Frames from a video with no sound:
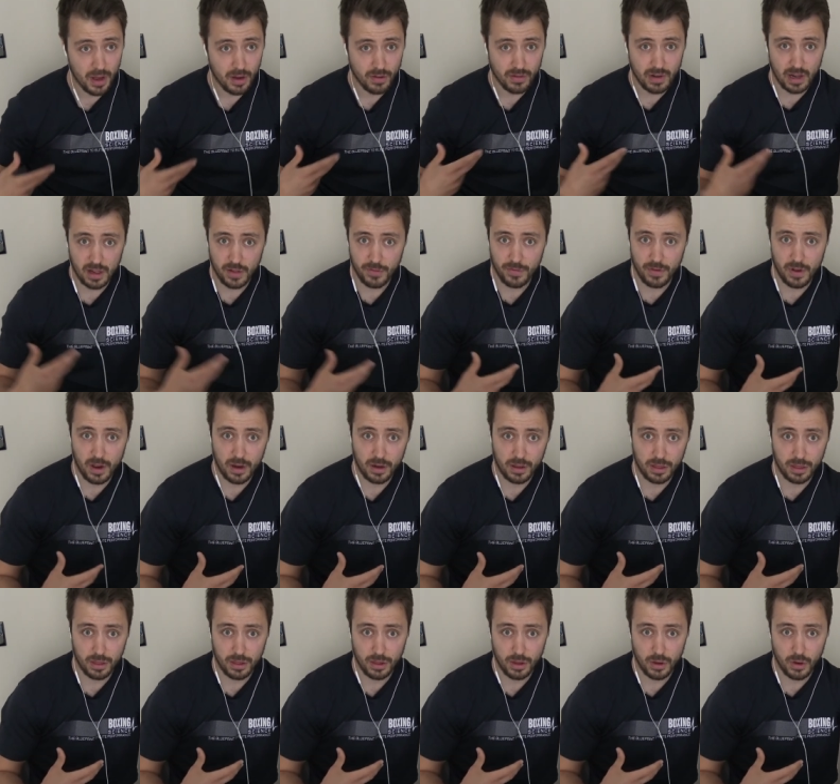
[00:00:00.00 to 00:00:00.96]
transferred
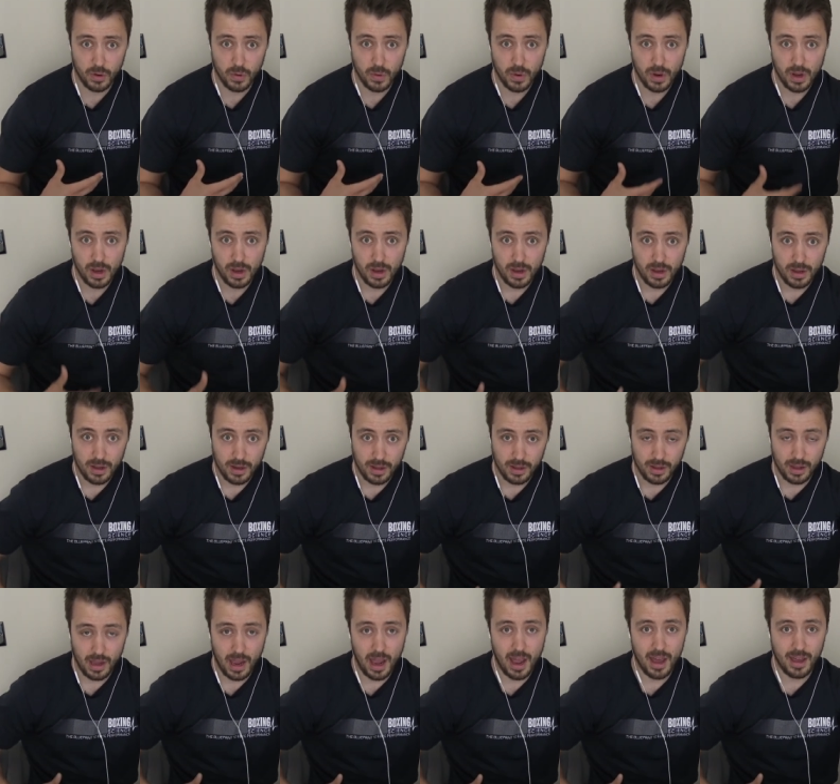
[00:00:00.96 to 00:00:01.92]
through
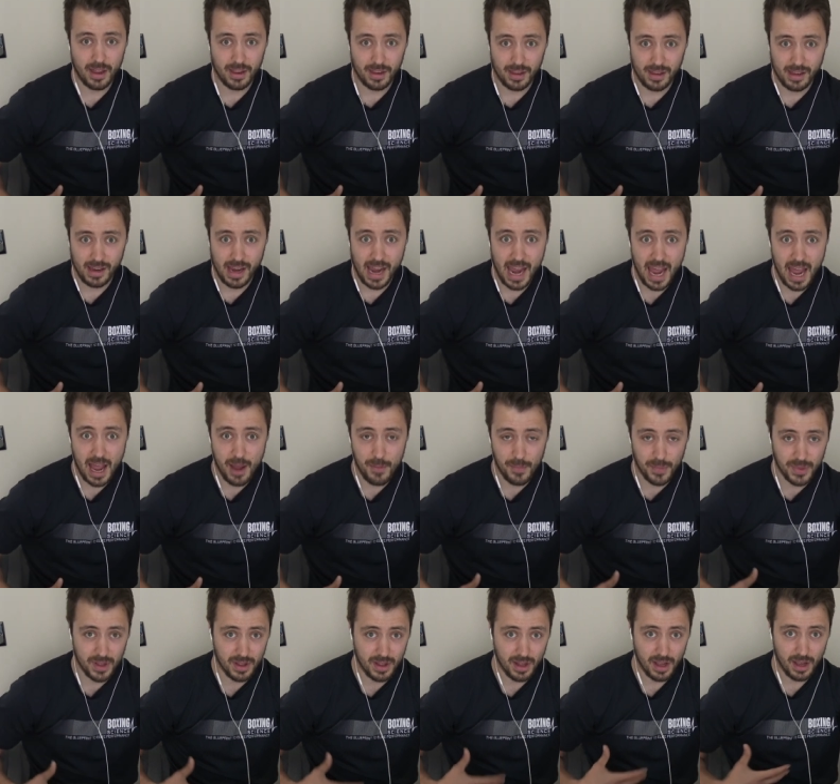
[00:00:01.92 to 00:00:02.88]
uh, the
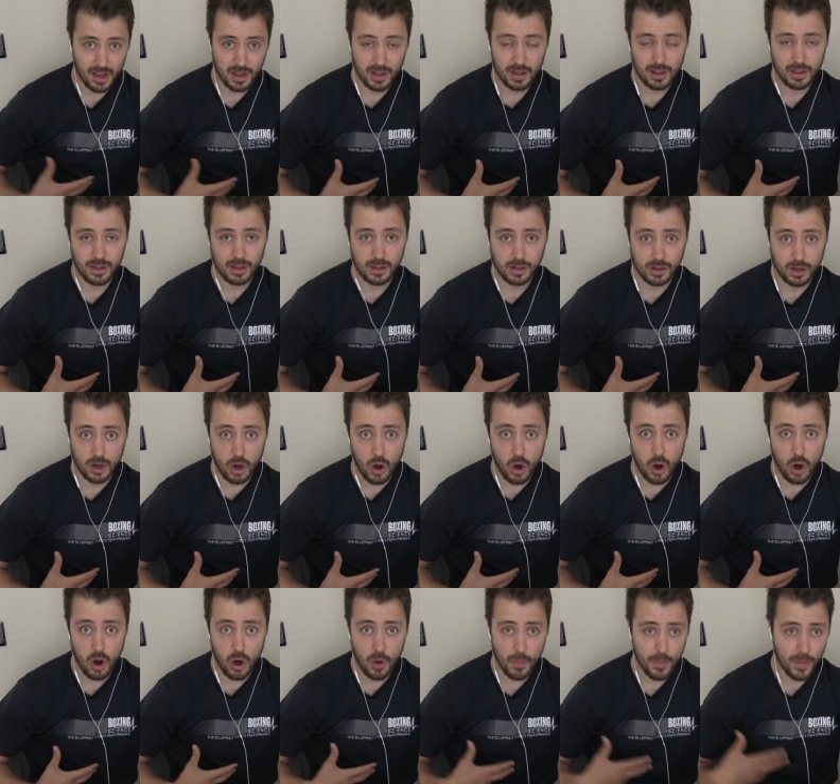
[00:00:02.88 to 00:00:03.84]
hips, the
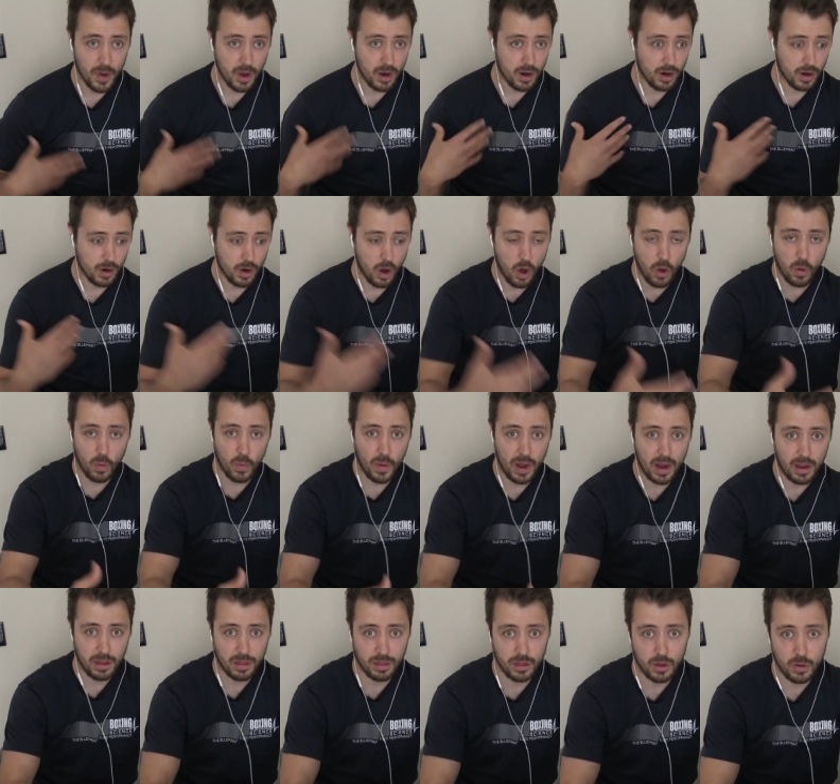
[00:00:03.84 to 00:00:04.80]
core, and all the
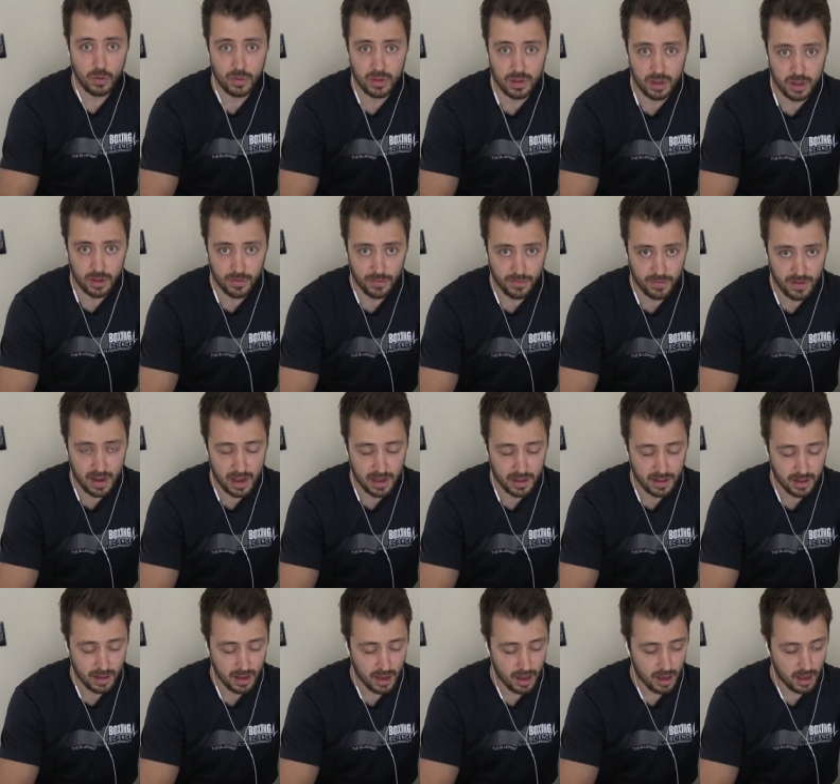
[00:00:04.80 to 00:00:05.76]
way through to the
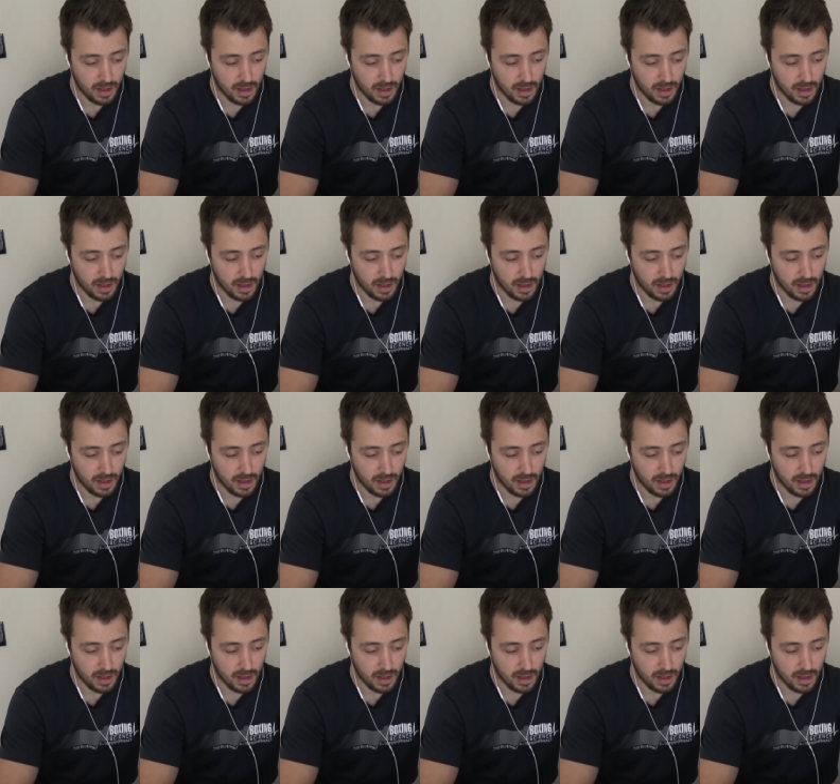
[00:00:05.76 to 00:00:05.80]
fist.